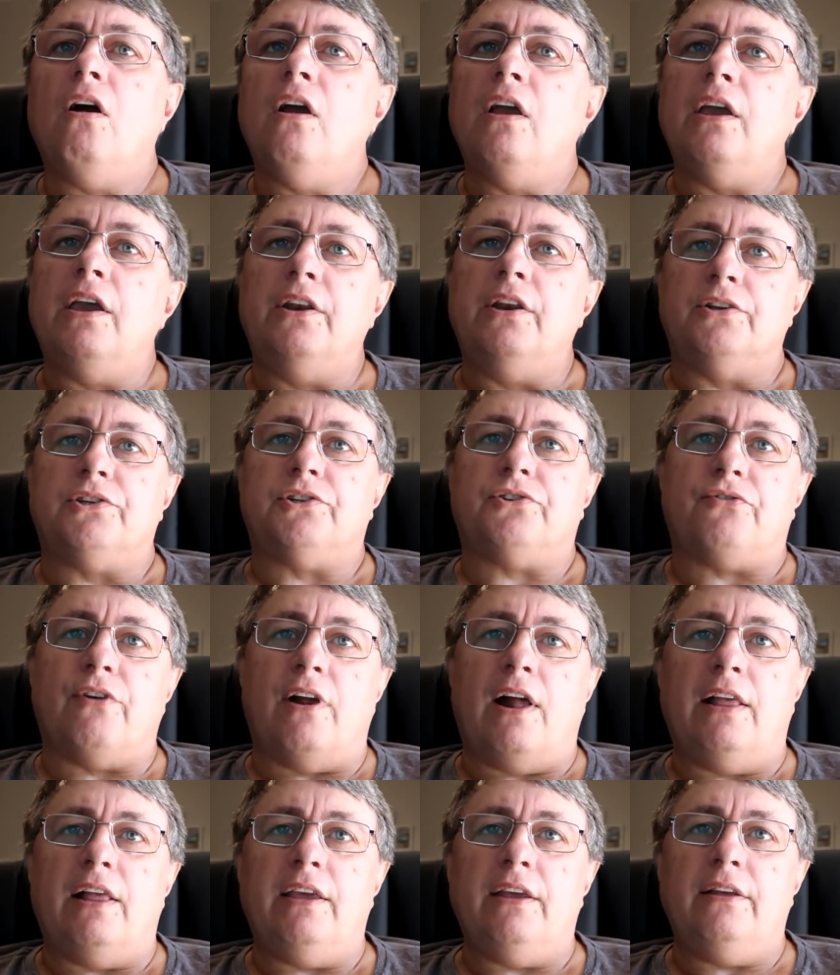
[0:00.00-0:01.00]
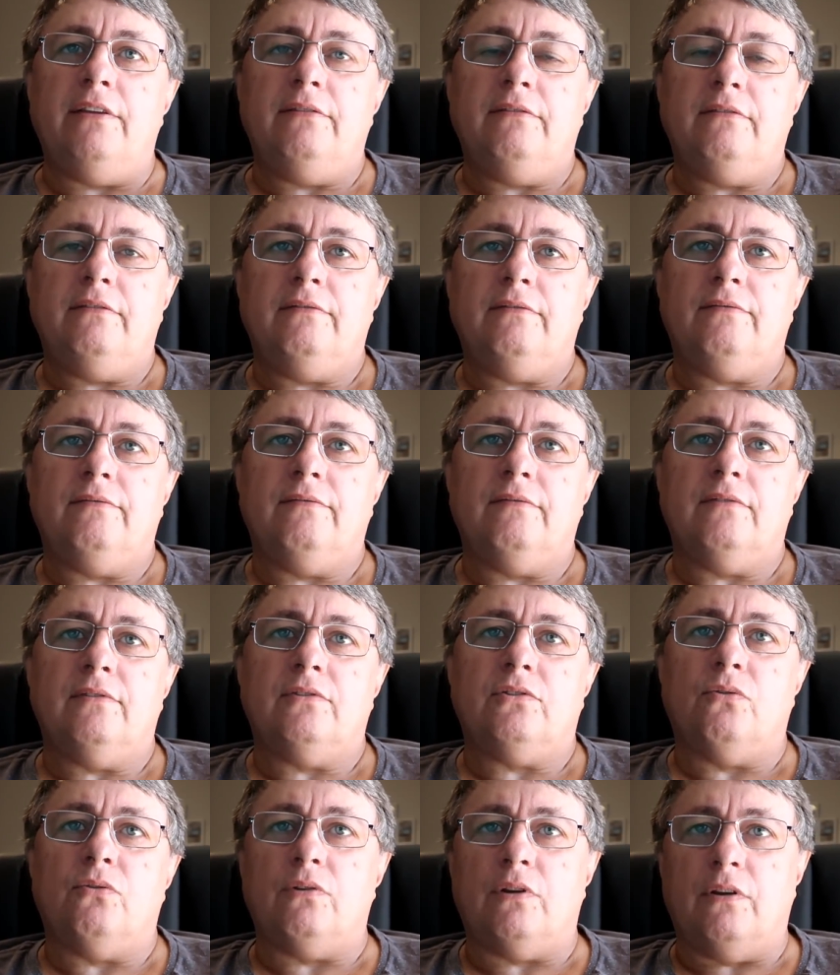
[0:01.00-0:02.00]
in Australia,
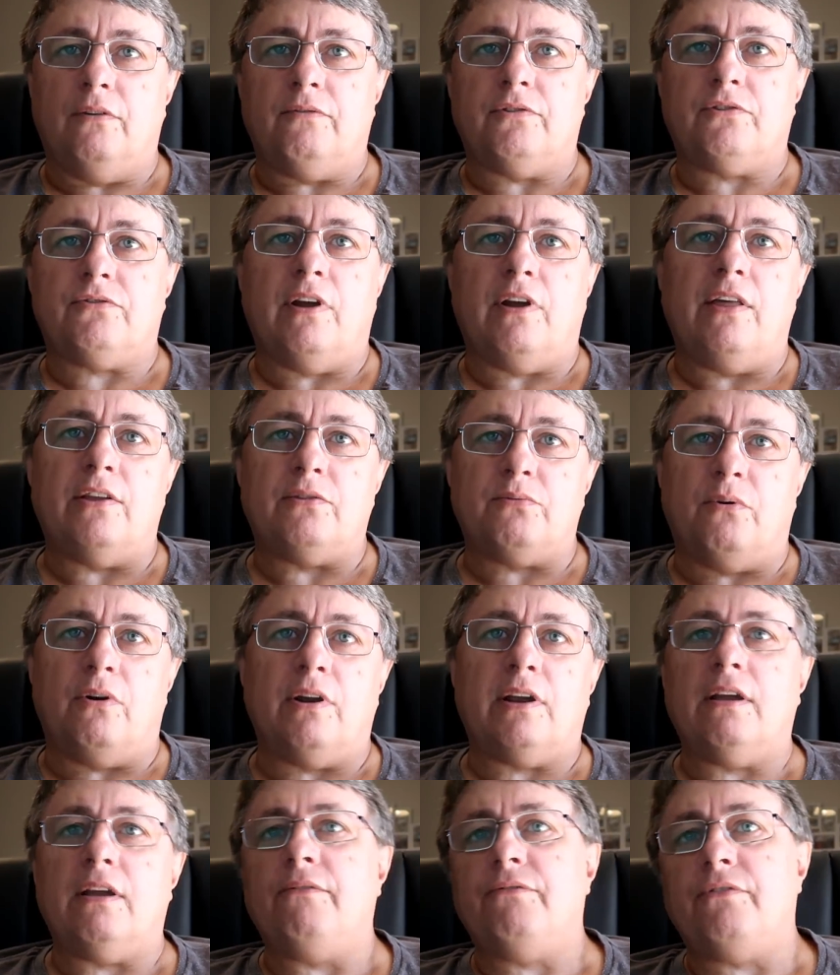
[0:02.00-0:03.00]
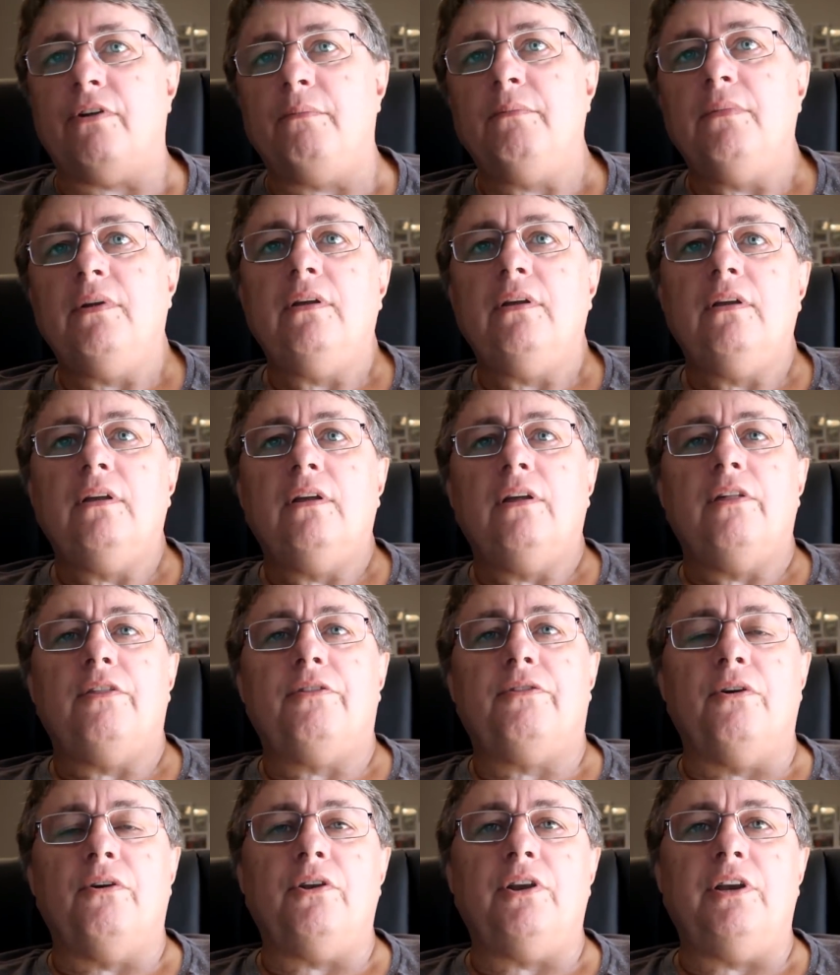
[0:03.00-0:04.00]
talking of Australia, that's where I come from,
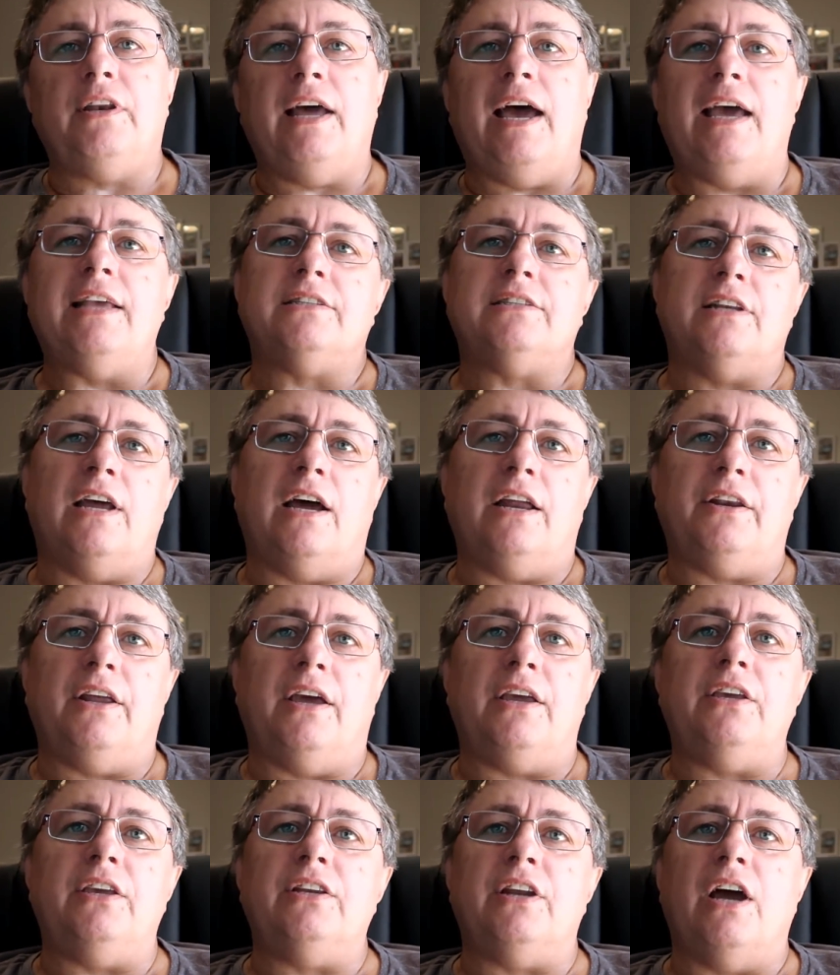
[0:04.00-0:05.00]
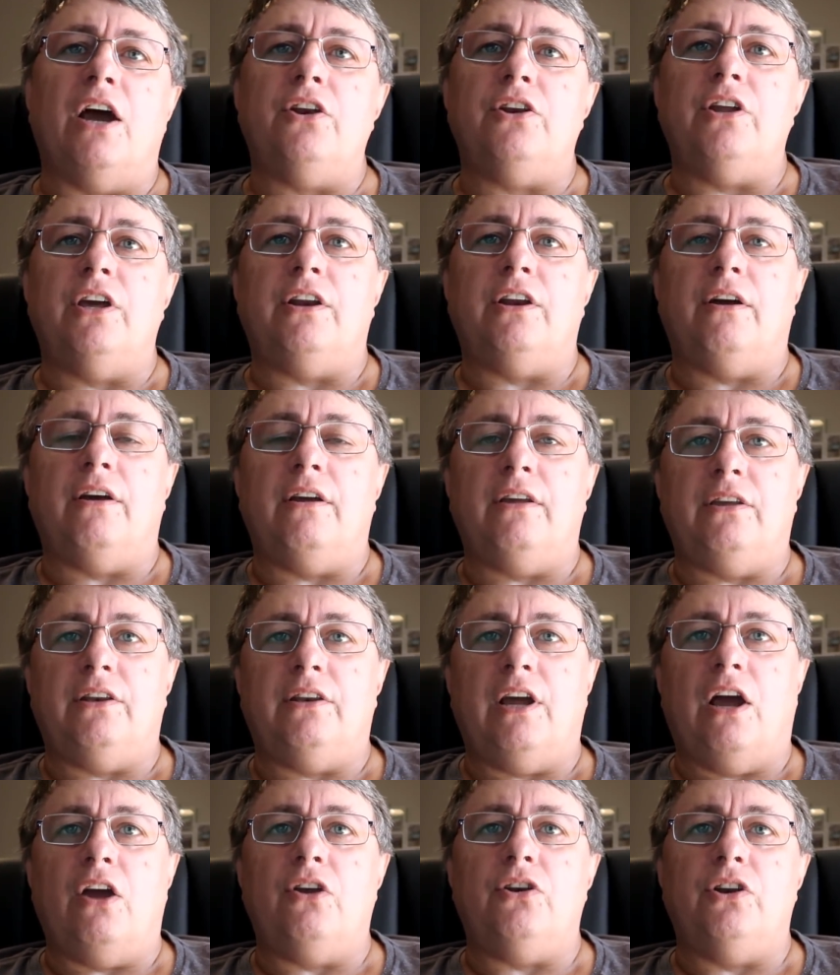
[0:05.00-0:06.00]
30 days and under, you don't need
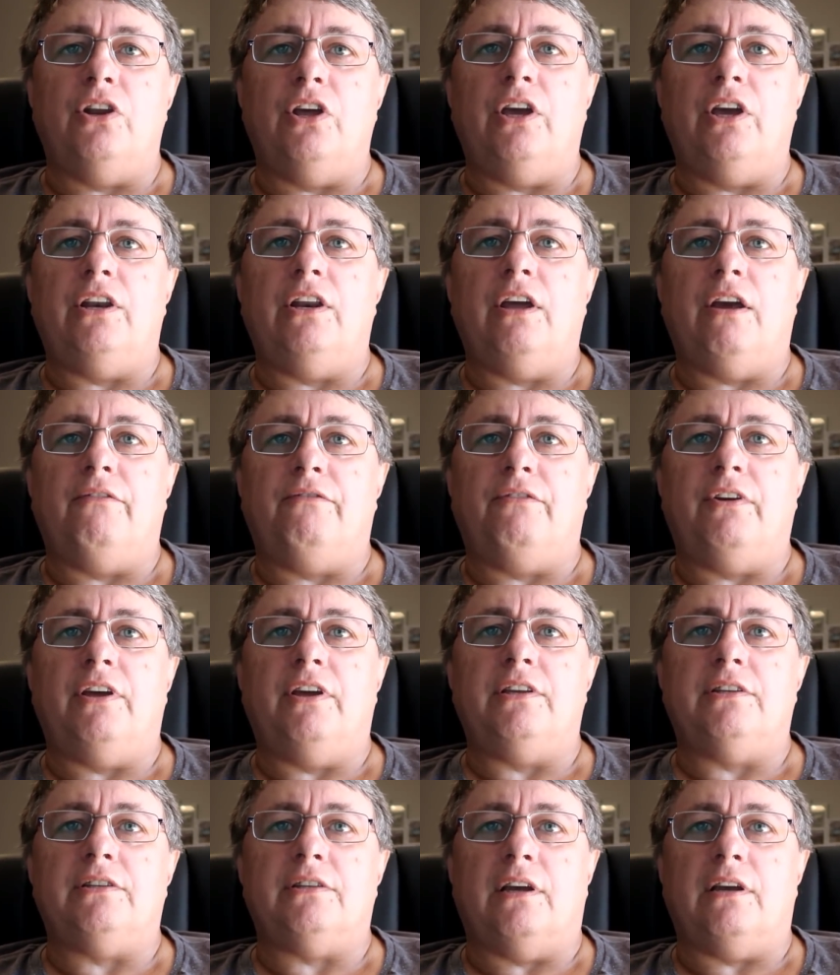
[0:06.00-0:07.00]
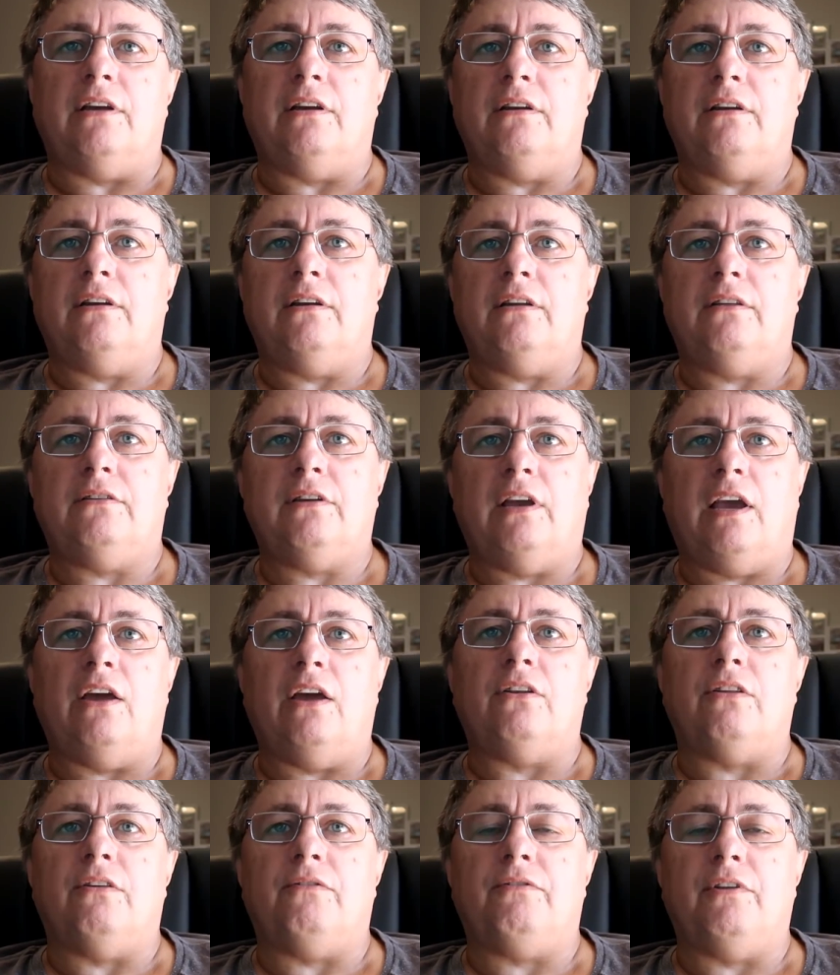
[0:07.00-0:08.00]
a visa to go
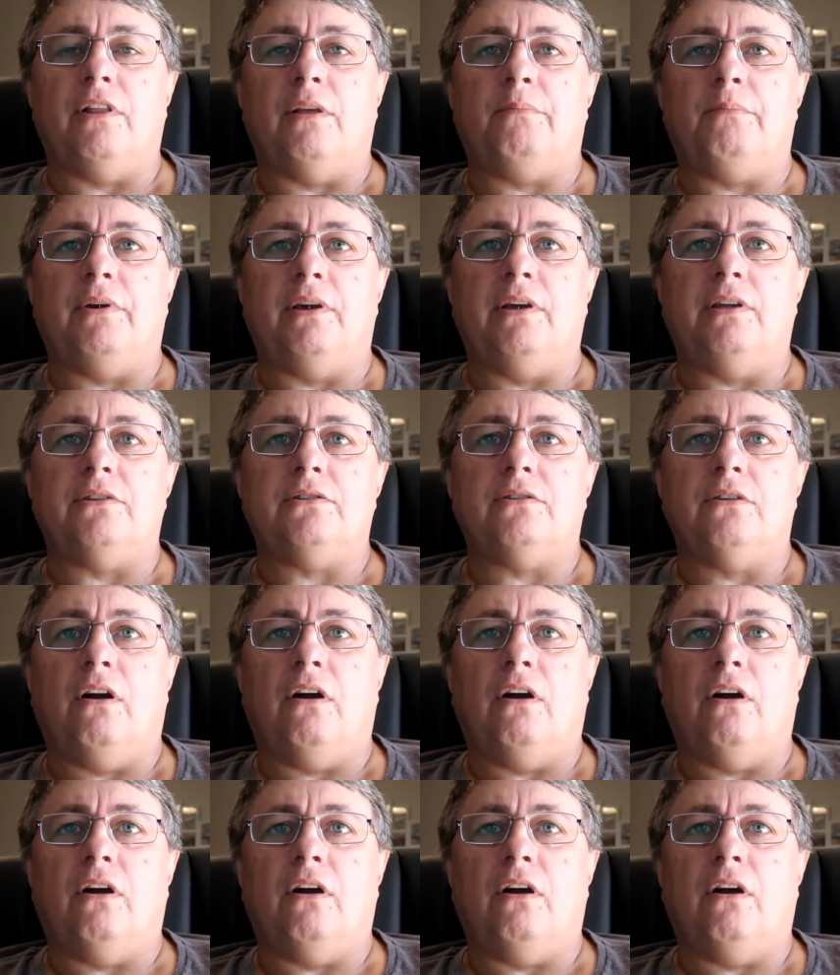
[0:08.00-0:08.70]
to the Philippines.